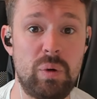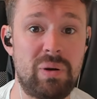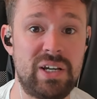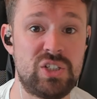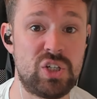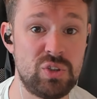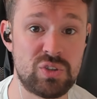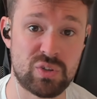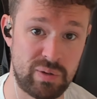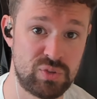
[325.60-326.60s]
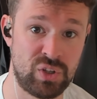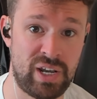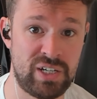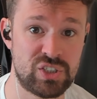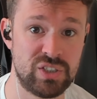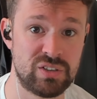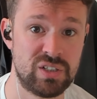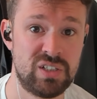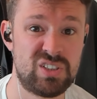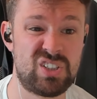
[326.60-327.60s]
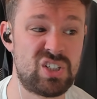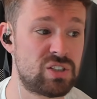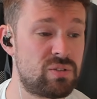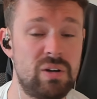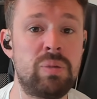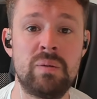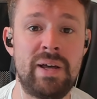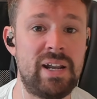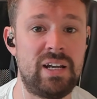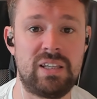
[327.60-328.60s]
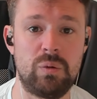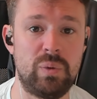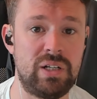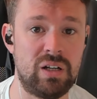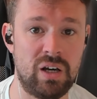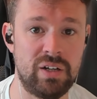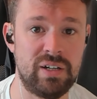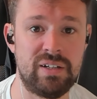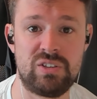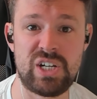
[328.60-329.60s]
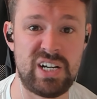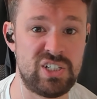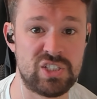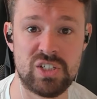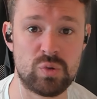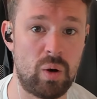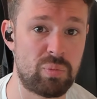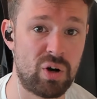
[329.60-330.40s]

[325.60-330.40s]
then we played 2 scrims on Ancient to just implement anything we had learned and changes into our